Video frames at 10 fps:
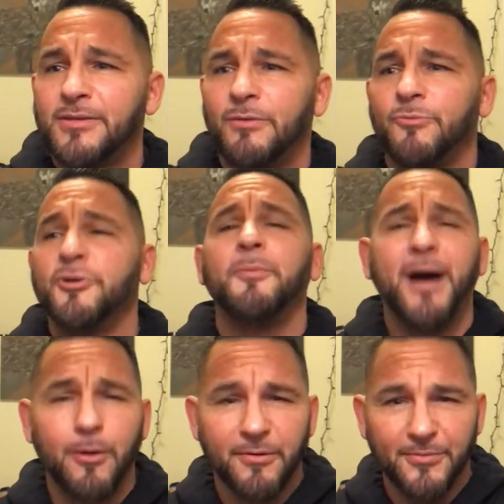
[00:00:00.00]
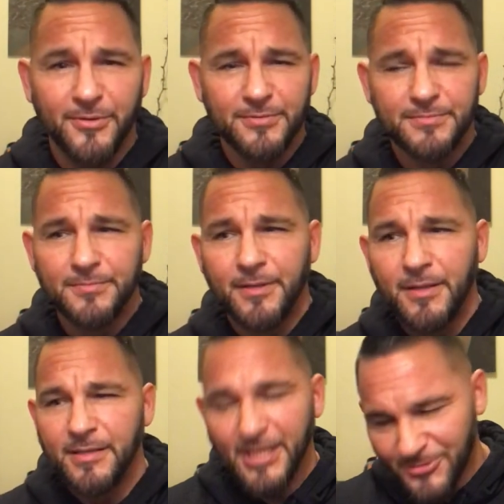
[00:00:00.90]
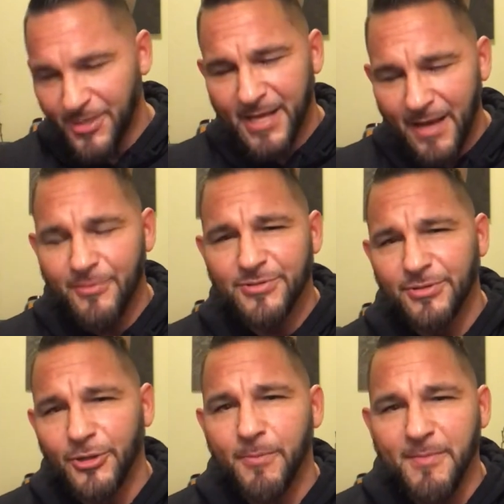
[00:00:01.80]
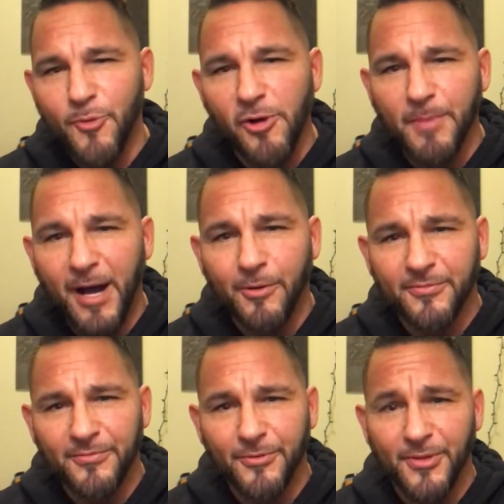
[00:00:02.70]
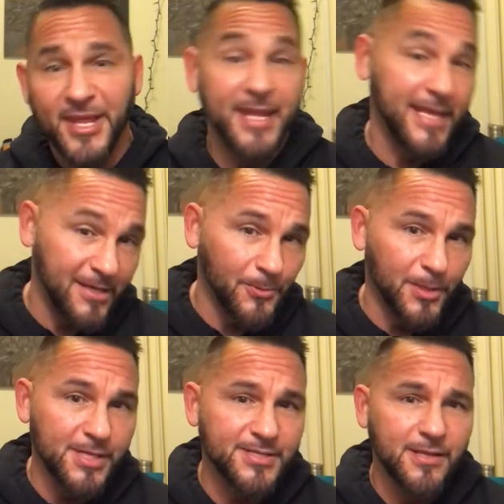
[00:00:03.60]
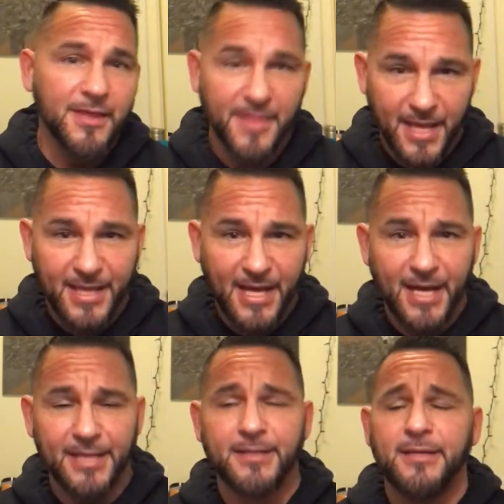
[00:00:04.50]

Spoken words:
Real powerful. Yesterday I was a little bit more powerful than it was, thank God.